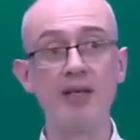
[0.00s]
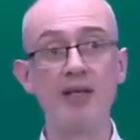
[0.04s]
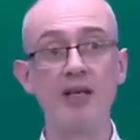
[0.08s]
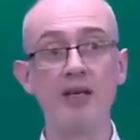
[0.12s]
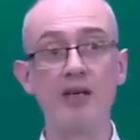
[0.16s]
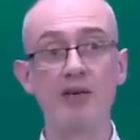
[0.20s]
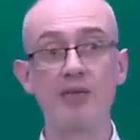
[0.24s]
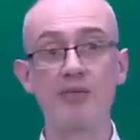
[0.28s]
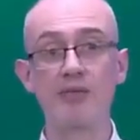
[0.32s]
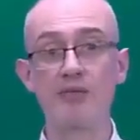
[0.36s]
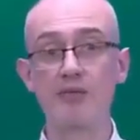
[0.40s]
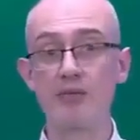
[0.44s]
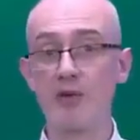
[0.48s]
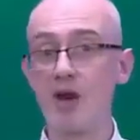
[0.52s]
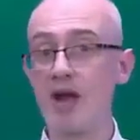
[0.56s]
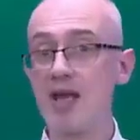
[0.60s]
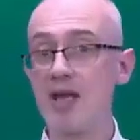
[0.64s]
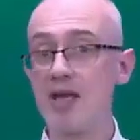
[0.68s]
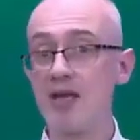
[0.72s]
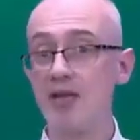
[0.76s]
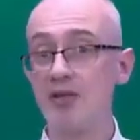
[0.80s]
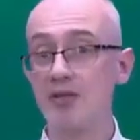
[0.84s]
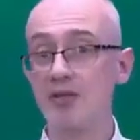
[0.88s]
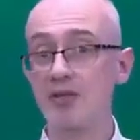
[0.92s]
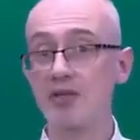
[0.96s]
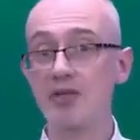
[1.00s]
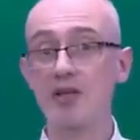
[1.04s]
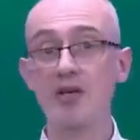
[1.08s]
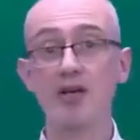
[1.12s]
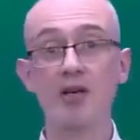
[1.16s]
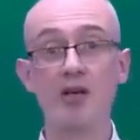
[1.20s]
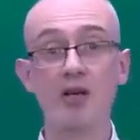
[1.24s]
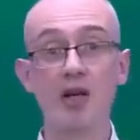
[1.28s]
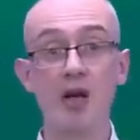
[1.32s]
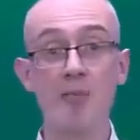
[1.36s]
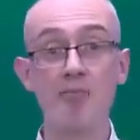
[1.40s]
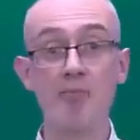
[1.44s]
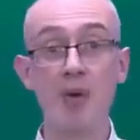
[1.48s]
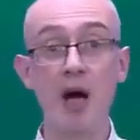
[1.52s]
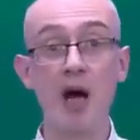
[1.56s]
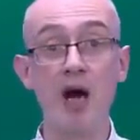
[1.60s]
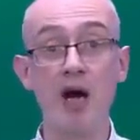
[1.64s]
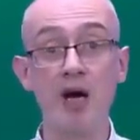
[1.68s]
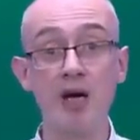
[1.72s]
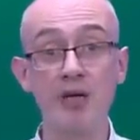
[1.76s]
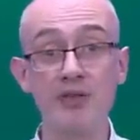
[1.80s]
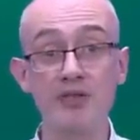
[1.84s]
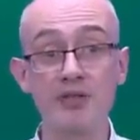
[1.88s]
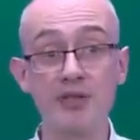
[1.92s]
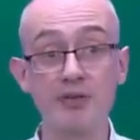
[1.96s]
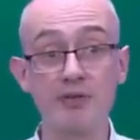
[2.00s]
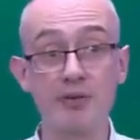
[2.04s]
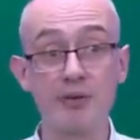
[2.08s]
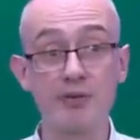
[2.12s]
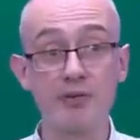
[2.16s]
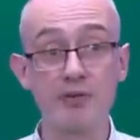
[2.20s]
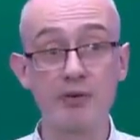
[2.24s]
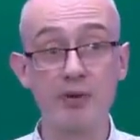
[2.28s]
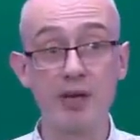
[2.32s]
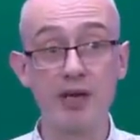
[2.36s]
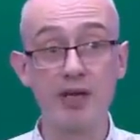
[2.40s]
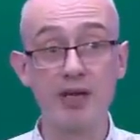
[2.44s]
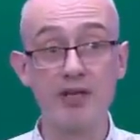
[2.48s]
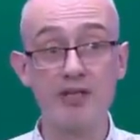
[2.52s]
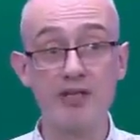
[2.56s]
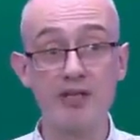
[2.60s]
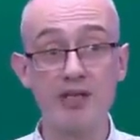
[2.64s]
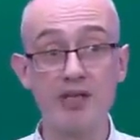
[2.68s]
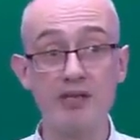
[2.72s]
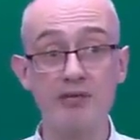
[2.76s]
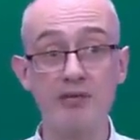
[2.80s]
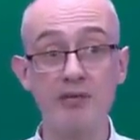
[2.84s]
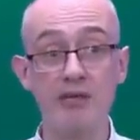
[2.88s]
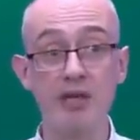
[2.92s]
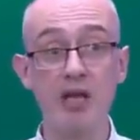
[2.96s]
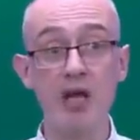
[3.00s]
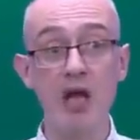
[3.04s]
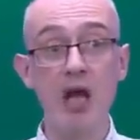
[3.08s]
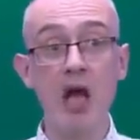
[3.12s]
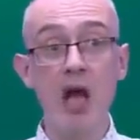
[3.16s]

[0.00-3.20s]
A phrase, a part of a phrase even,